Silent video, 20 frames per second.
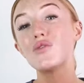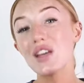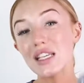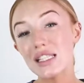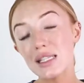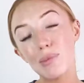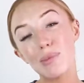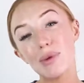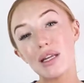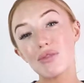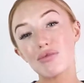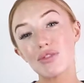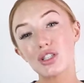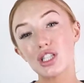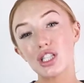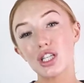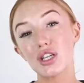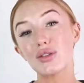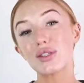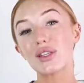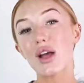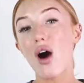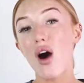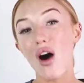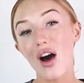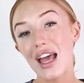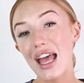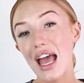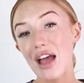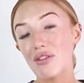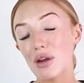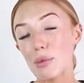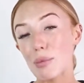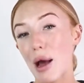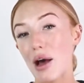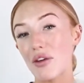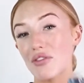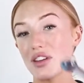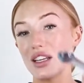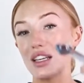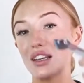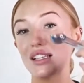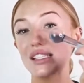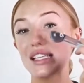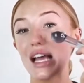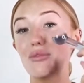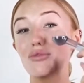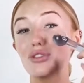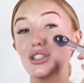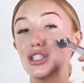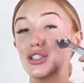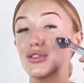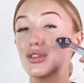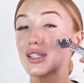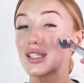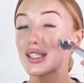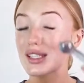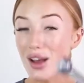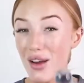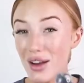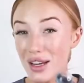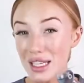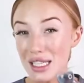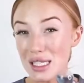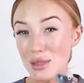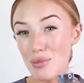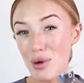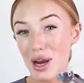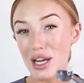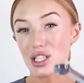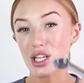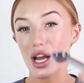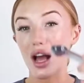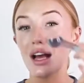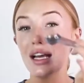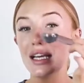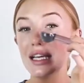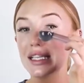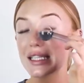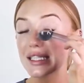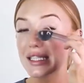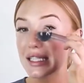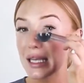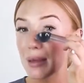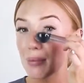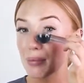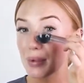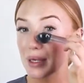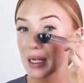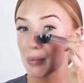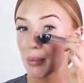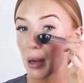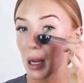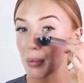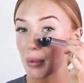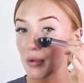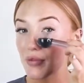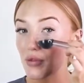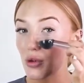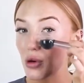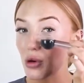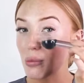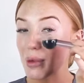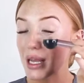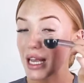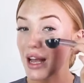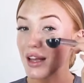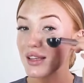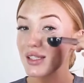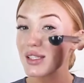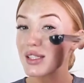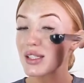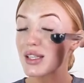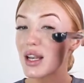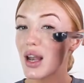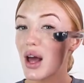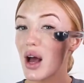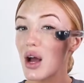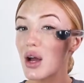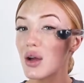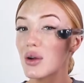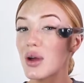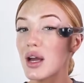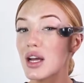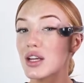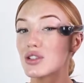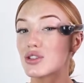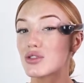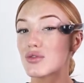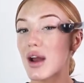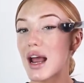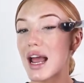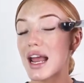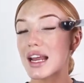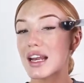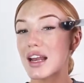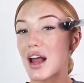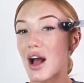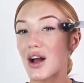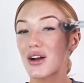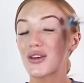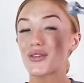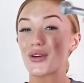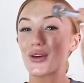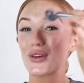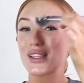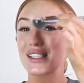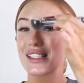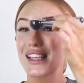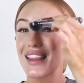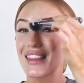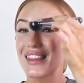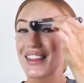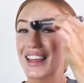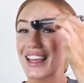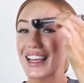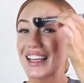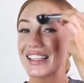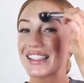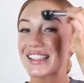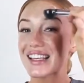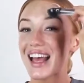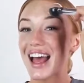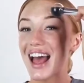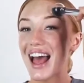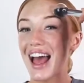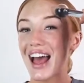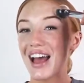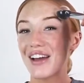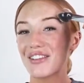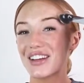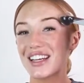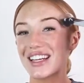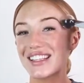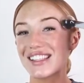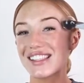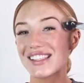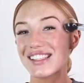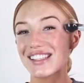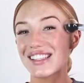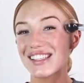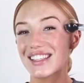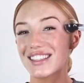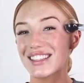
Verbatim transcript: visibly reduce eye area puffiness and reduce sinus pressure simply by performing a slow drain across these areas.